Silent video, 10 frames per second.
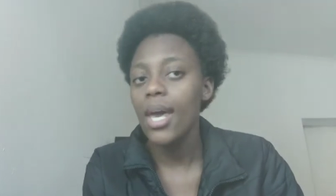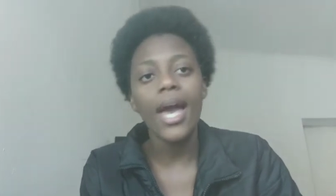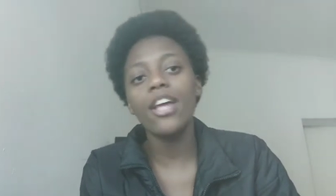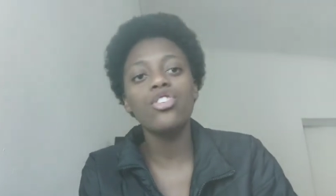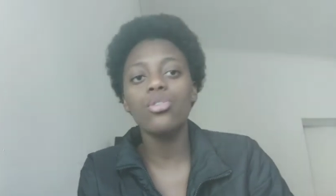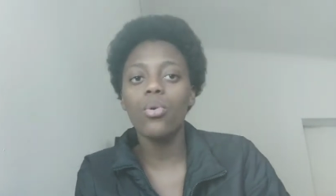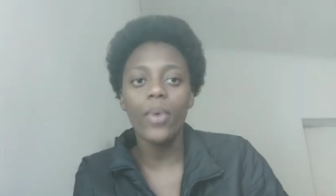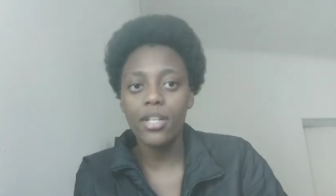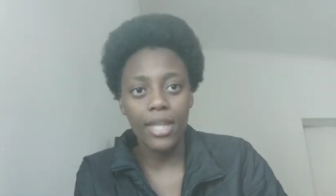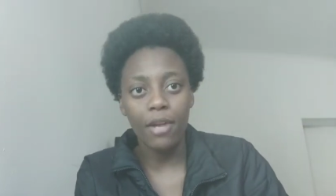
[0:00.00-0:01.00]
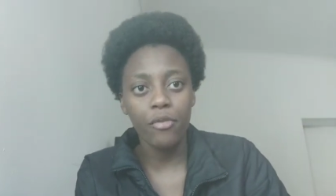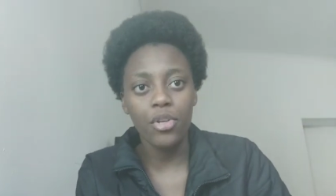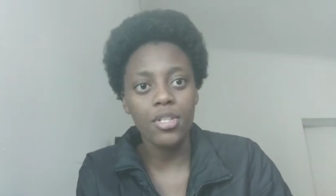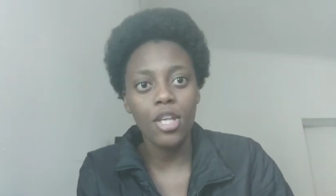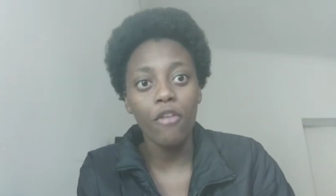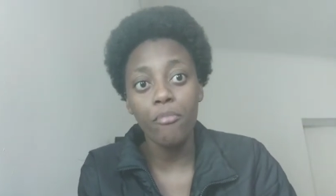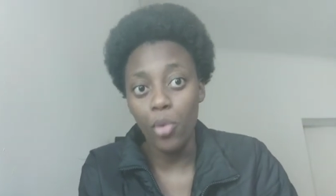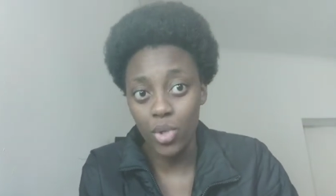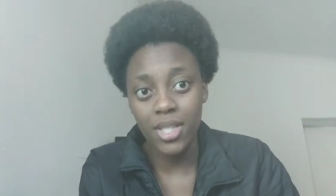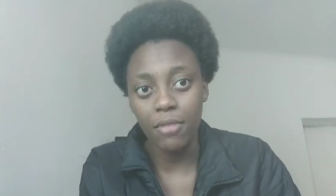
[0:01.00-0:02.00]
and you don't want that for yourself,
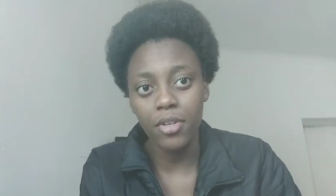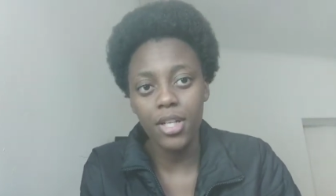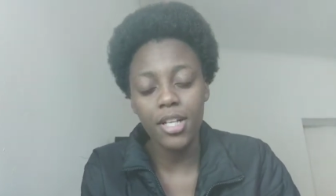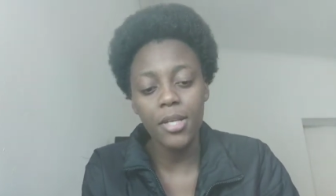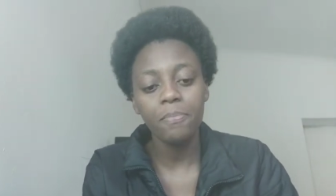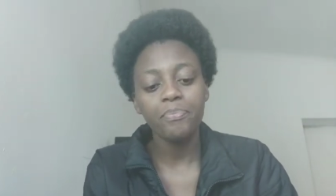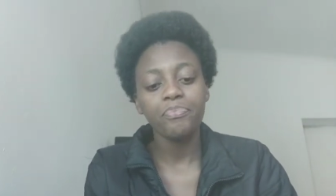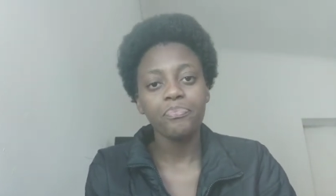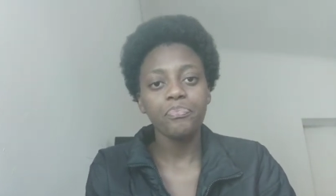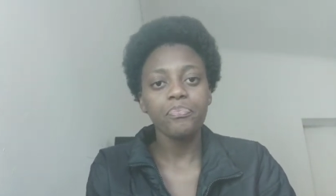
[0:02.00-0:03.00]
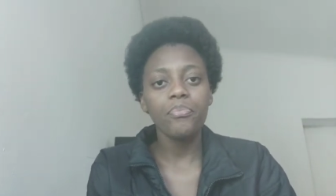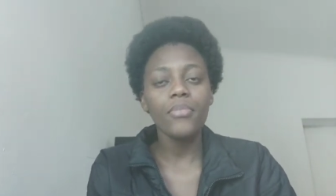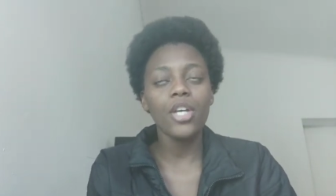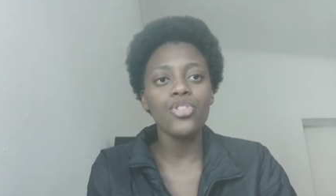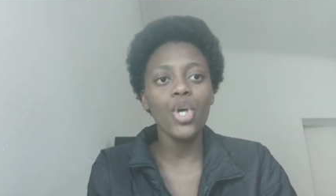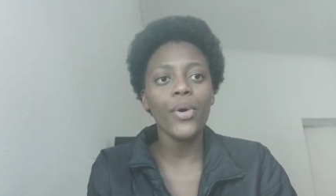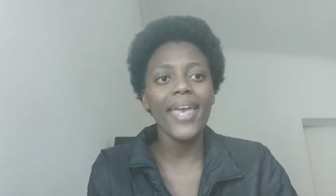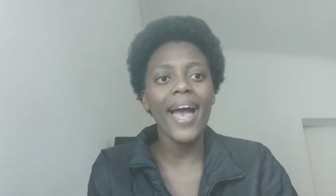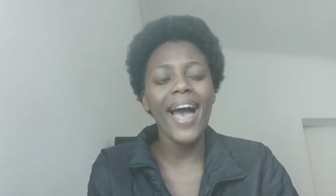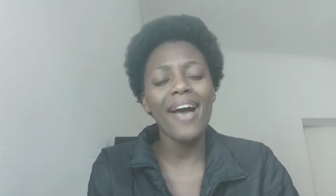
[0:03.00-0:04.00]
most definitely. So
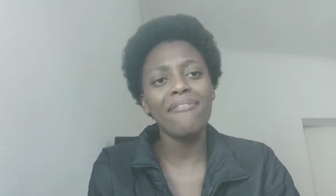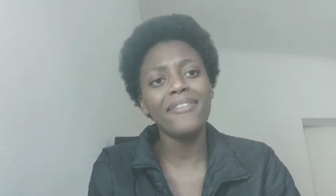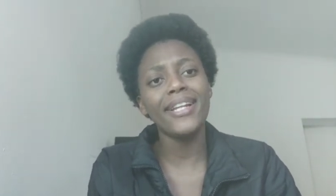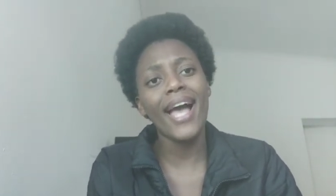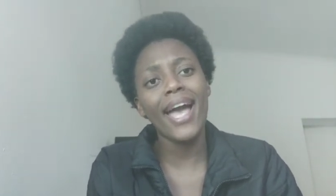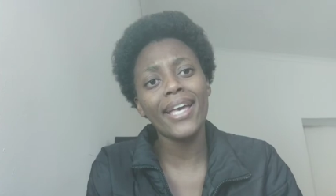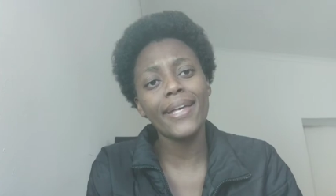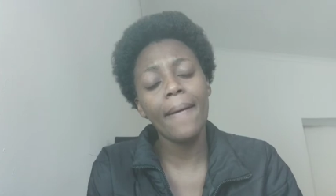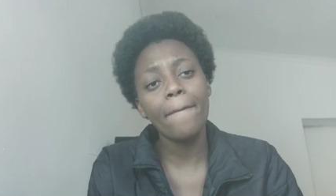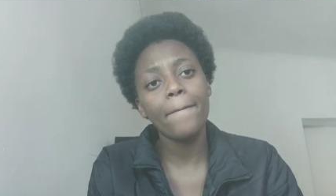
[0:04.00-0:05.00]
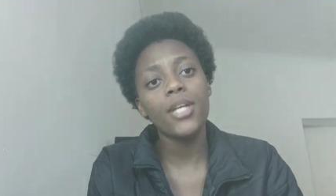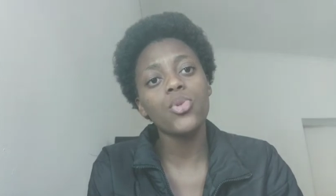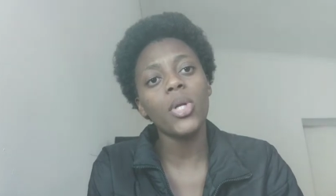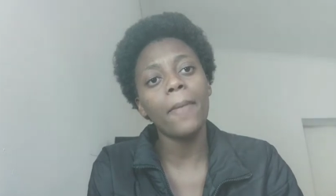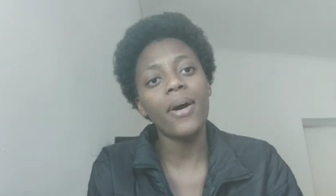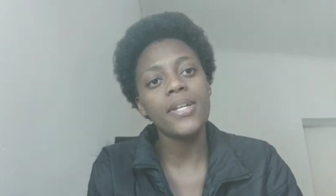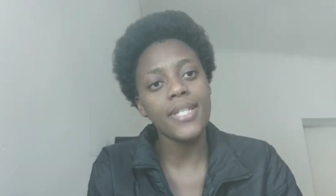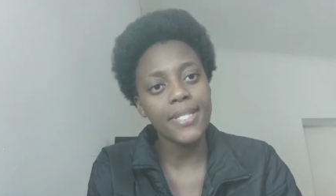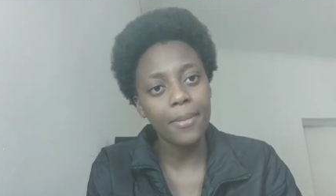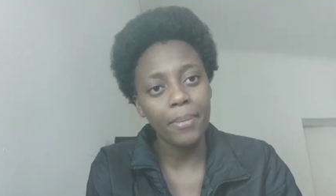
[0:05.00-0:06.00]
yeah, I feel like it's all about
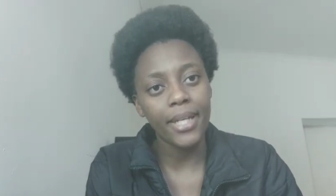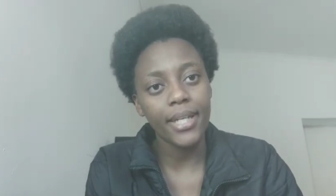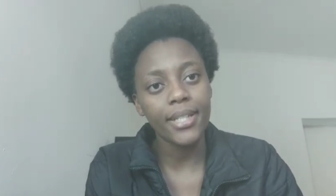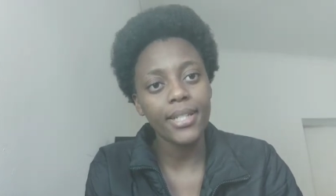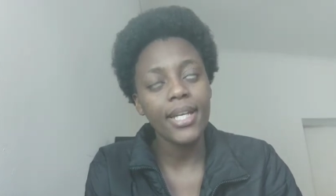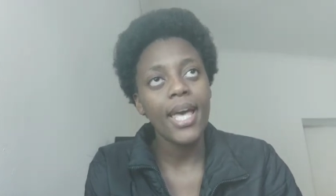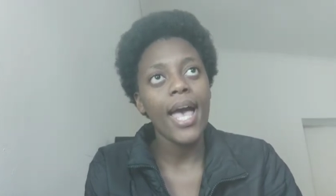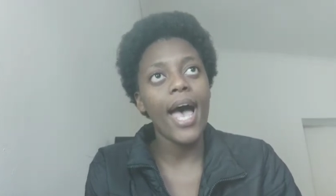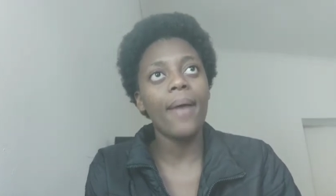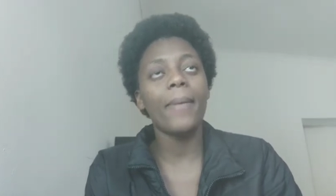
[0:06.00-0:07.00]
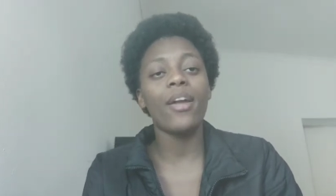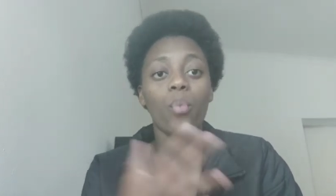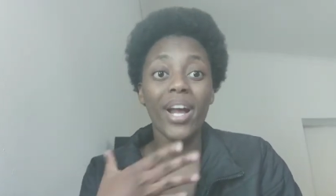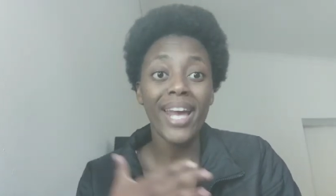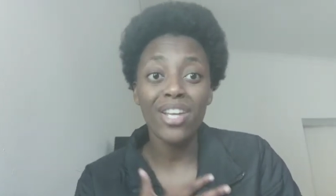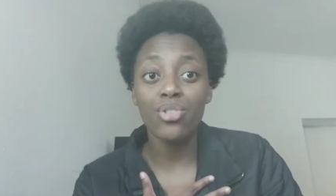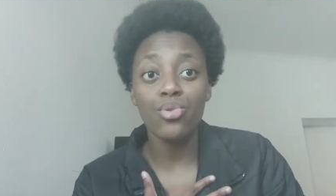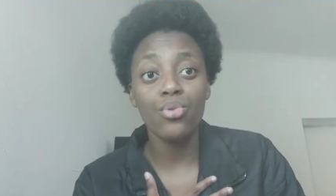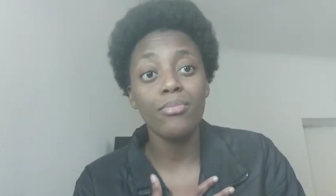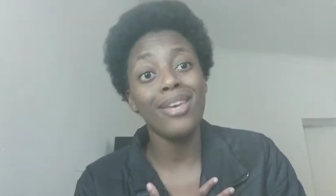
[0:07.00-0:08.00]
discipline. And what I
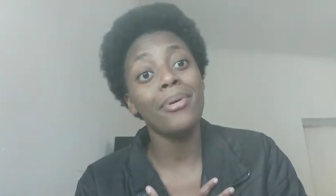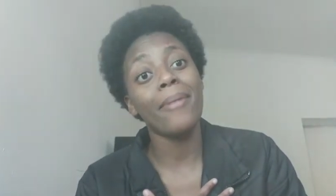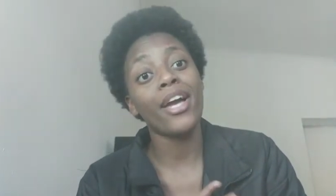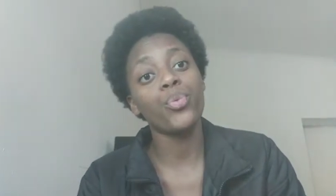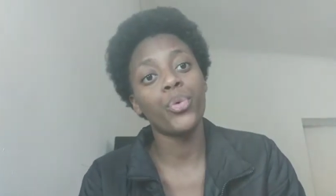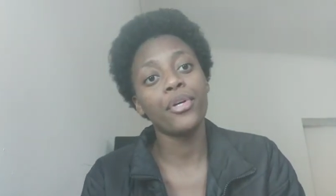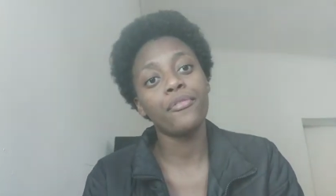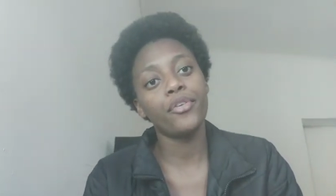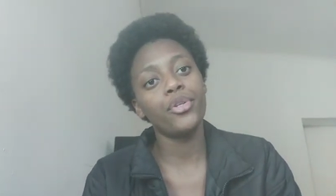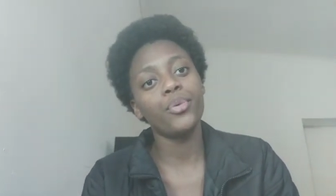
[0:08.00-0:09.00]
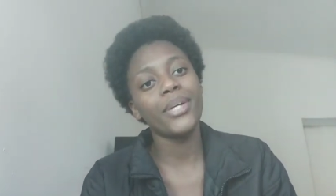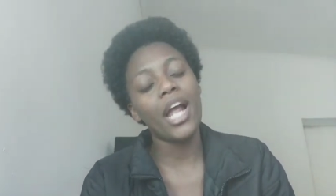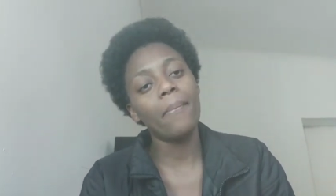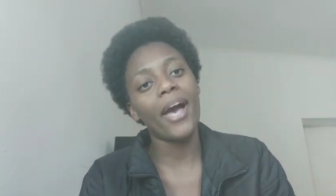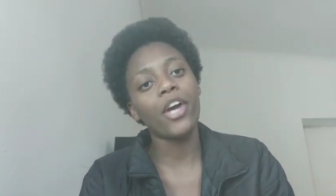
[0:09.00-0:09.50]
do maybe might work for you. When I buy